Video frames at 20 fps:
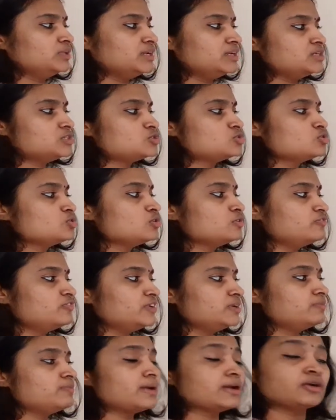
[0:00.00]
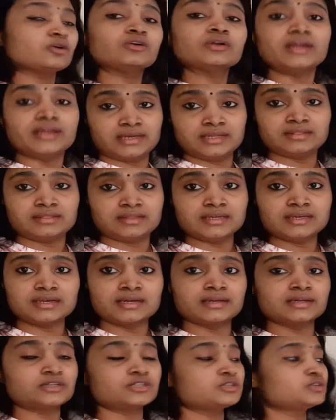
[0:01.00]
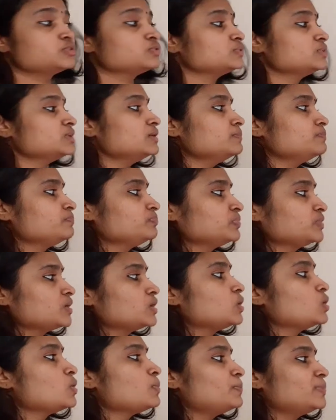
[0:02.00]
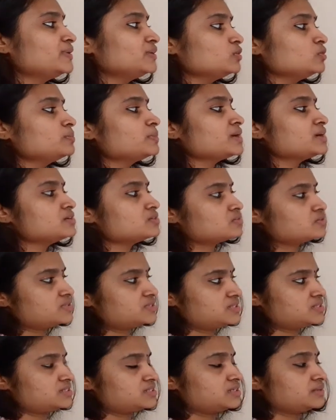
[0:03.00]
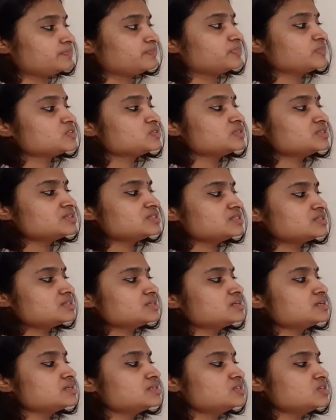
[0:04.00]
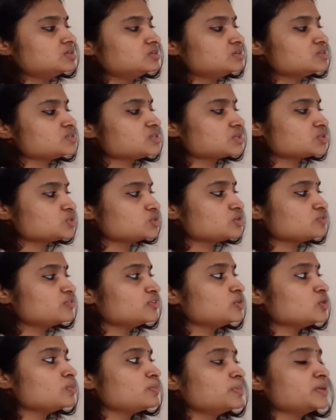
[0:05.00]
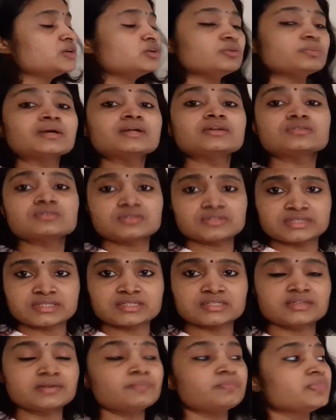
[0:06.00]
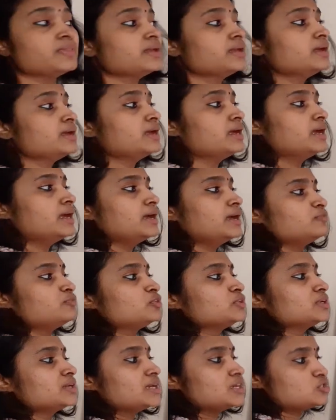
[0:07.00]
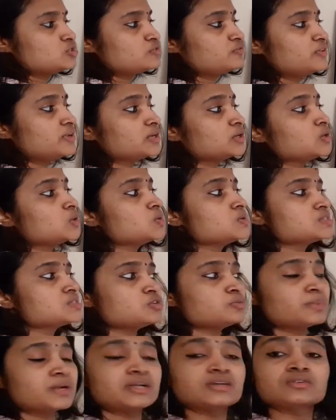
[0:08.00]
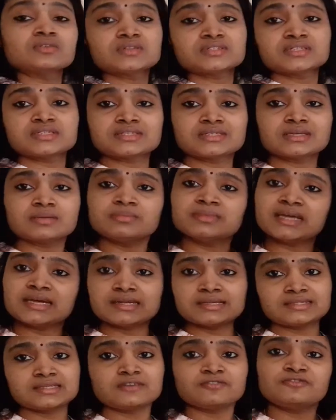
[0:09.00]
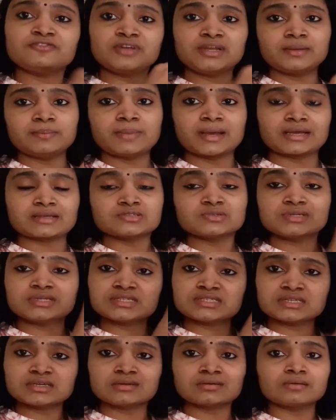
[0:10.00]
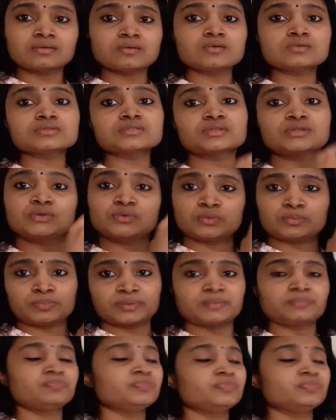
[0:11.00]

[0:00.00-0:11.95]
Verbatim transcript: There is no feedback or anything connected to the open loop control system. So this is a general structure of an open loop control system. And for the case of a closed loop control system, there is a feedback. So it is a closed loop.